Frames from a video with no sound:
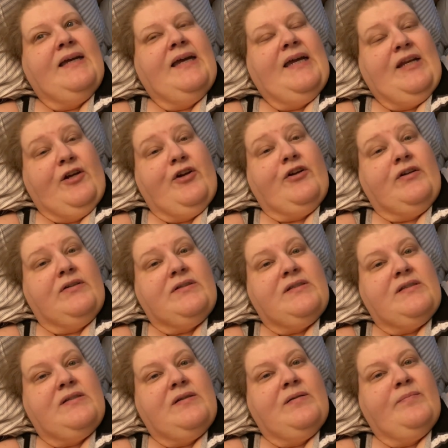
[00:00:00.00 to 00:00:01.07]
It
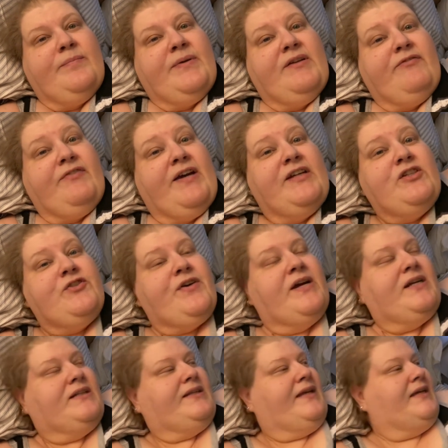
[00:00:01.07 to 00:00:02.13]
hurts. But if I try
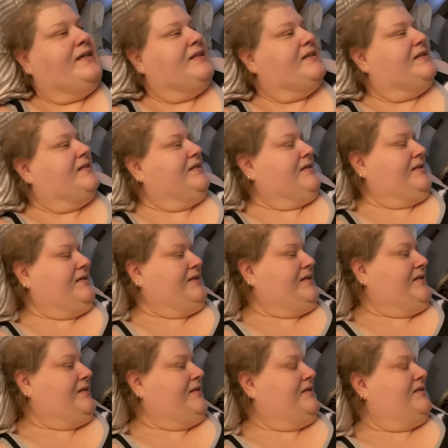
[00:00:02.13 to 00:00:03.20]
to like
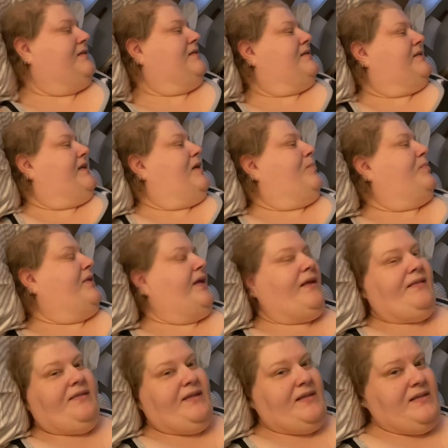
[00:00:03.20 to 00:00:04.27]
sit up
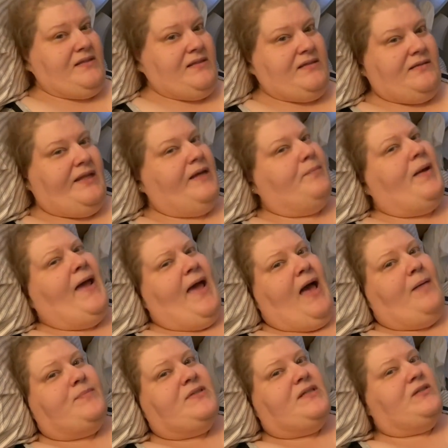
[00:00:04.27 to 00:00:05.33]
like this, like my
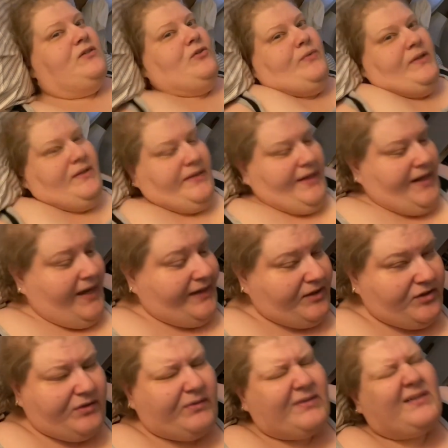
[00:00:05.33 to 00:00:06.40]
abs can do it, like I can
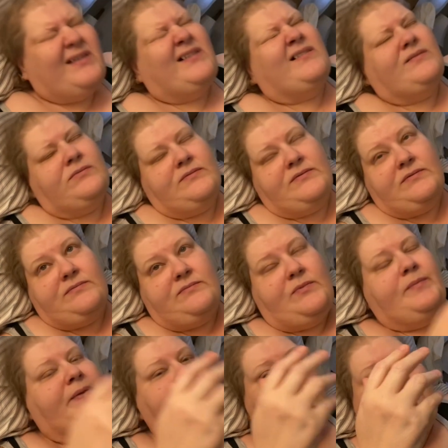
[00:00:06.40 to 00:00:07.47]
do. Oh, what
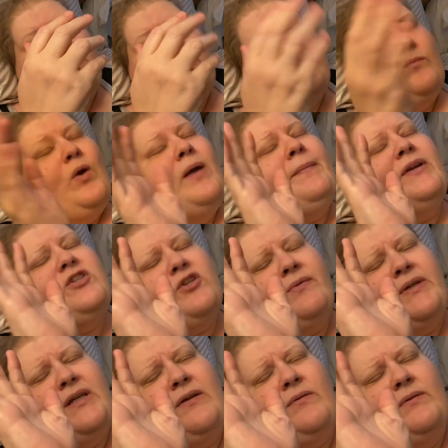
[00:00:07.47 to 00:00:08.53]
am I doing? Why am I
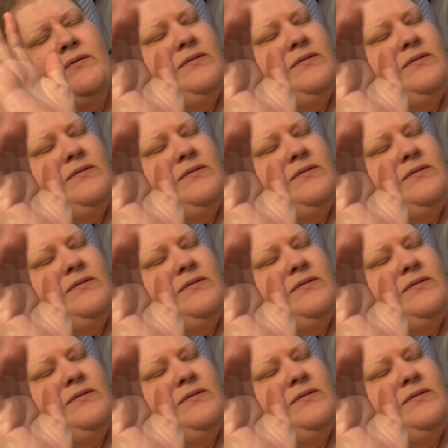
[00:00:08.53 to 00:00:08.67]
showing you?